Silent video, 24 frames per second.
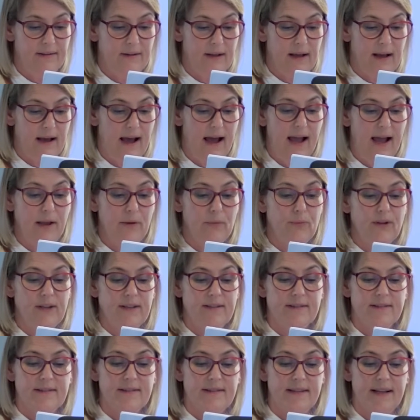high
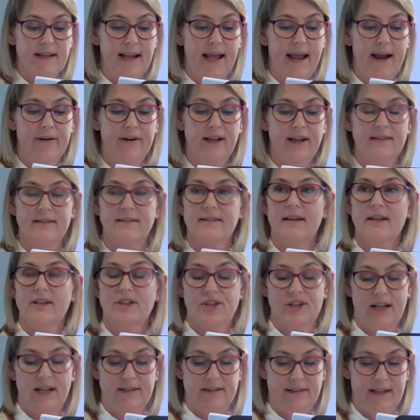risks in areas
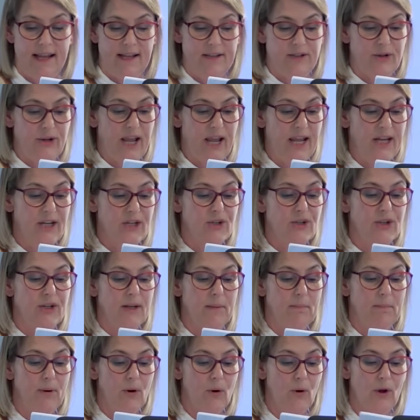such as education,
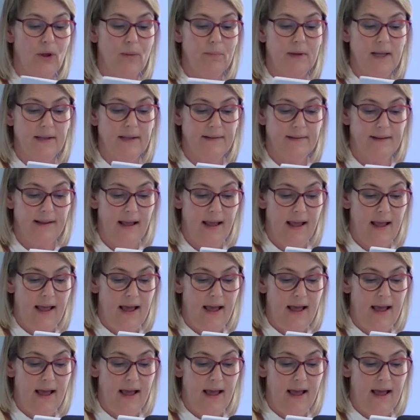employment,